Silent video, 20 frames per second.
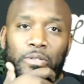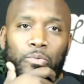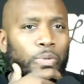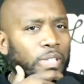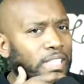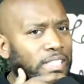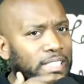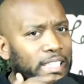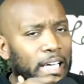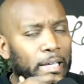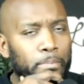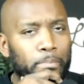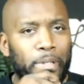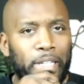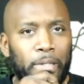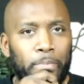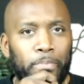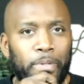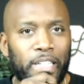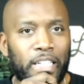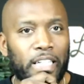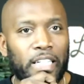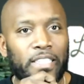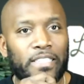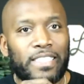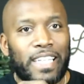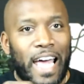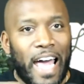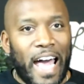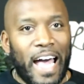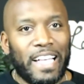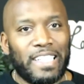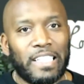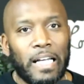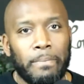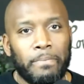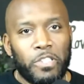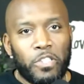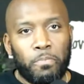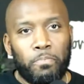What does that mean? Because as
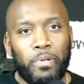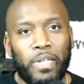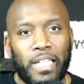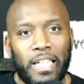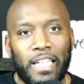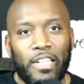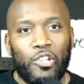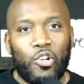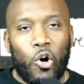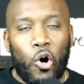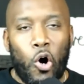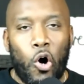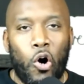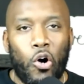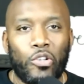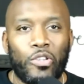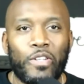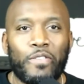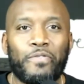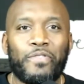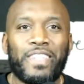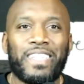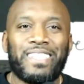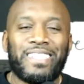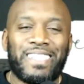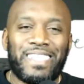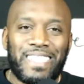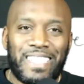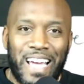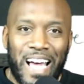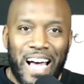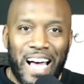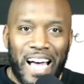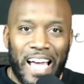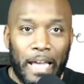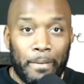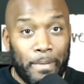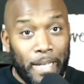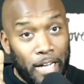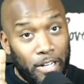I'm spending all of this
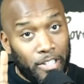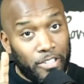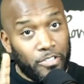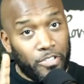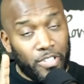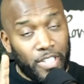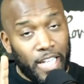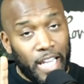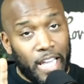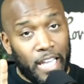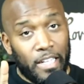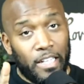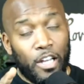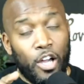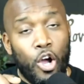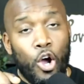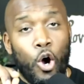time, now understand,